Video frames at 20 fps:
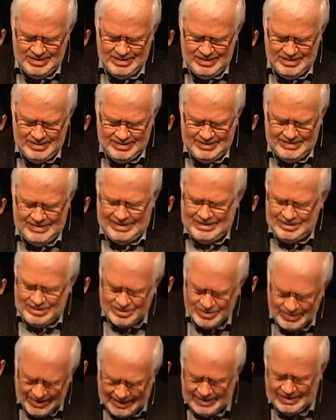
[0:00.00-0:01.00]

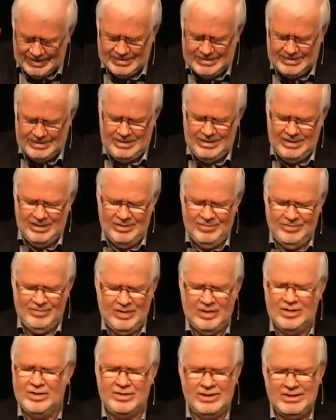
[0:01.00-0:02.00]
centrality of the
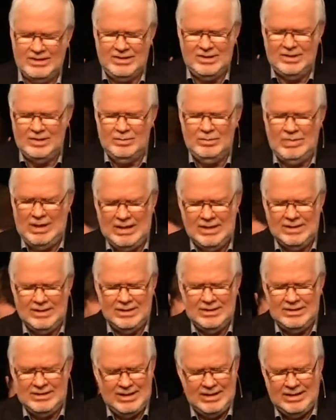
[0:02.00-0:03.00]
Christian
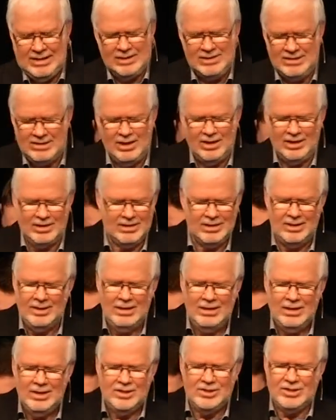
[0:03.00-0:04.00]
message. It is not
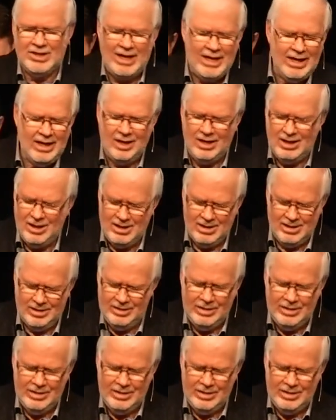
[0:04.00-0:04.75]
try hard,